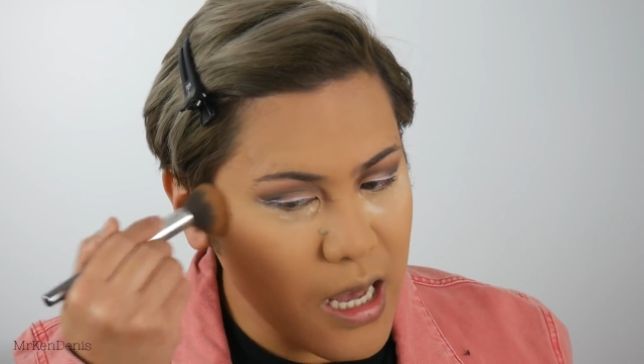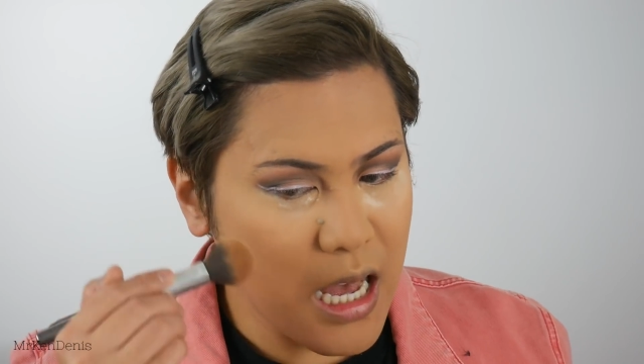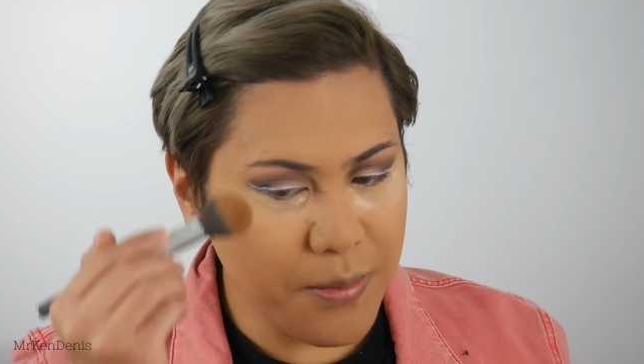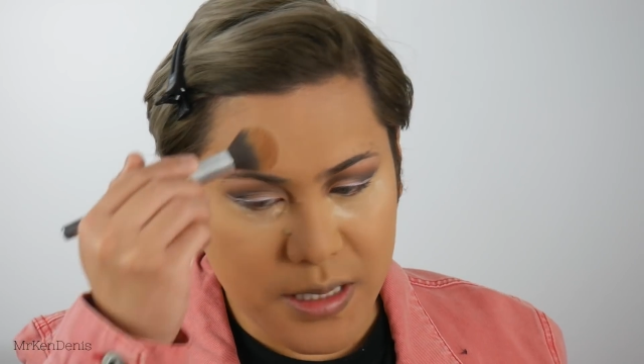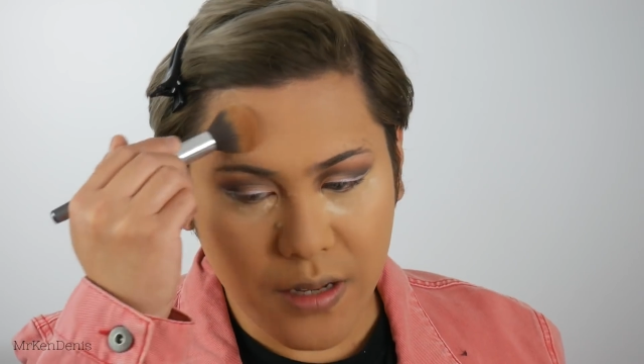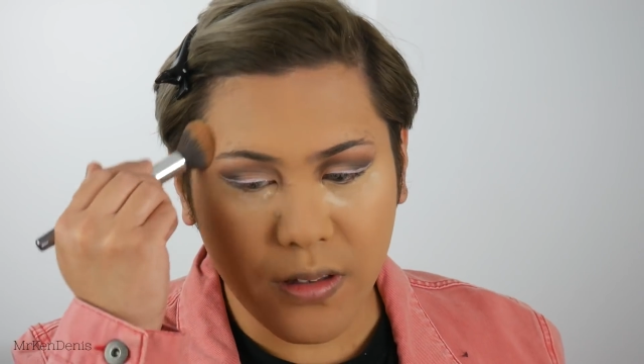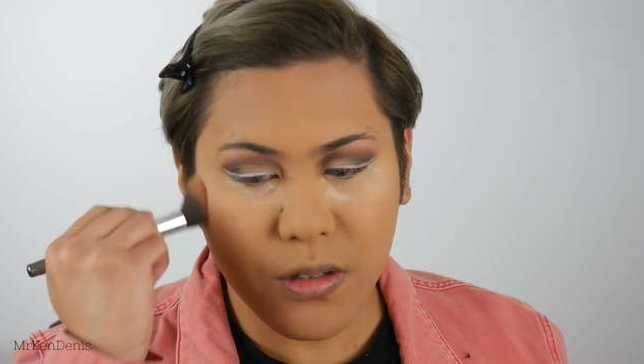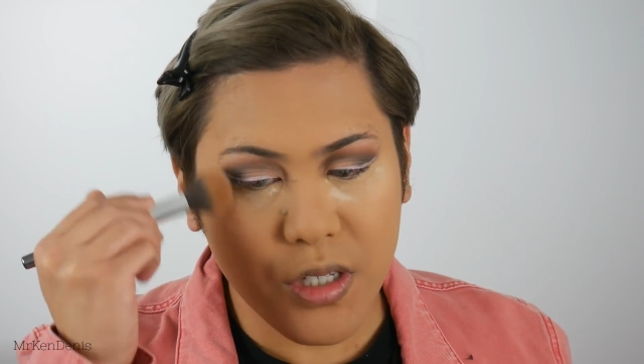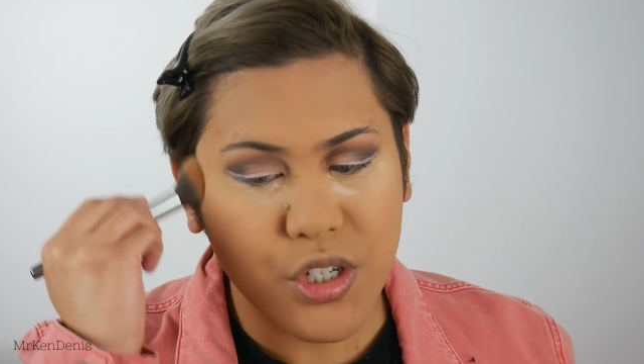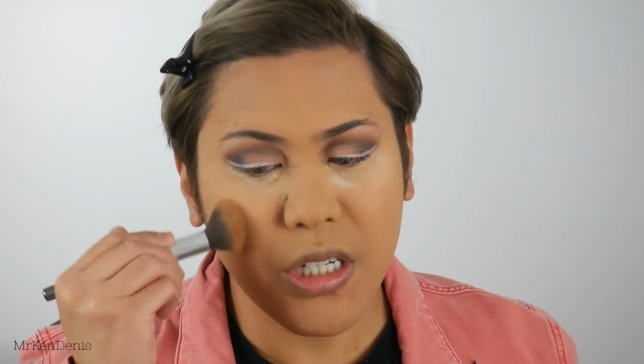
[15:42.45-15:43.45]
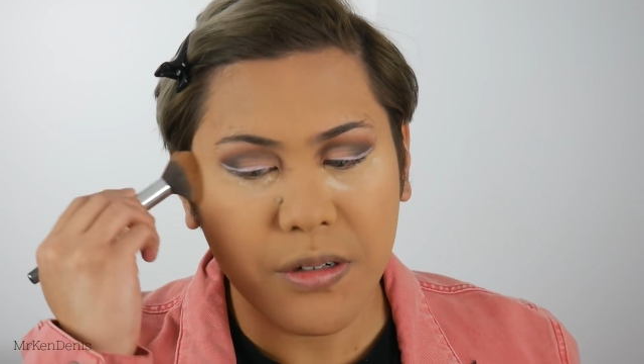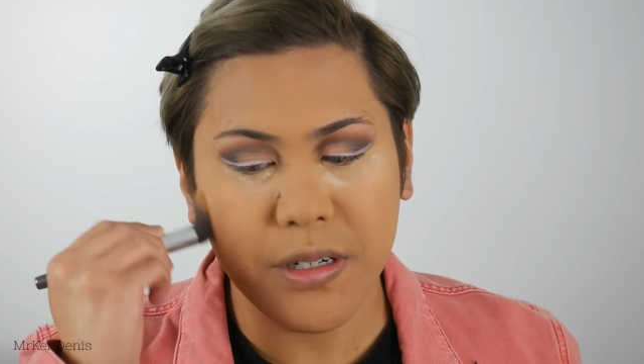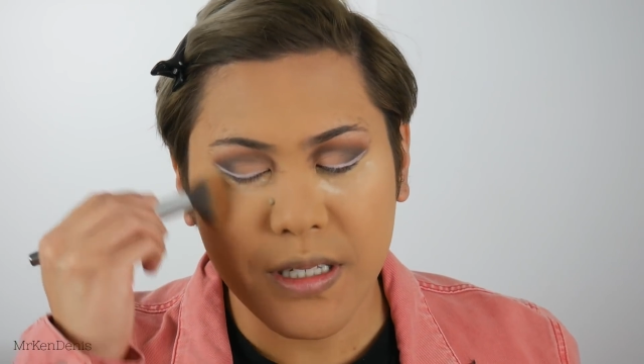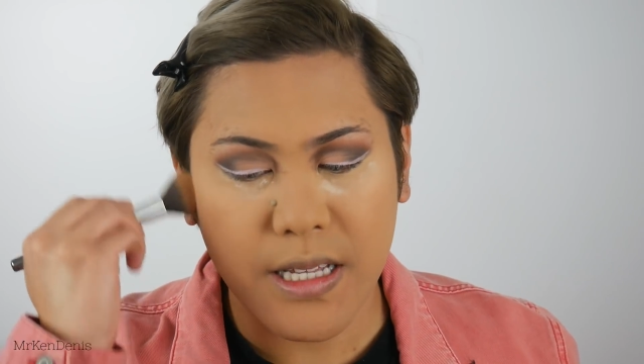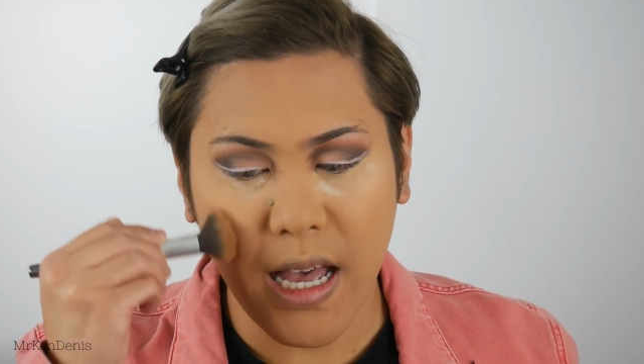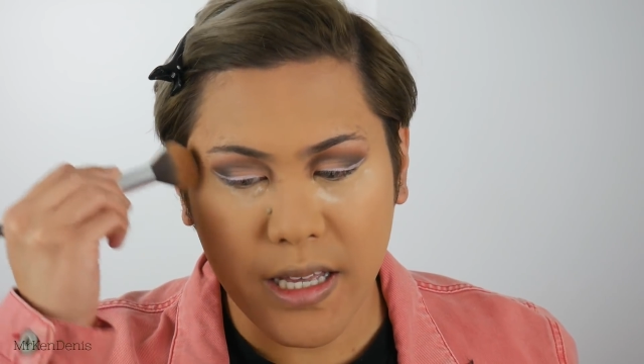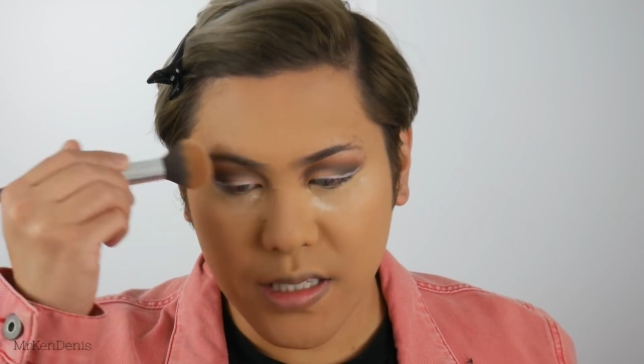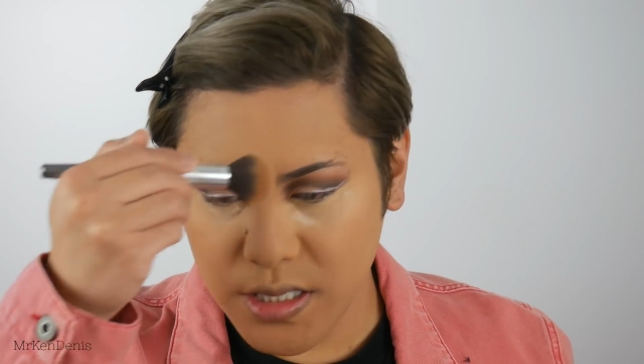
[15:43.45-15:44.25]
It's definitely on the sheerer side,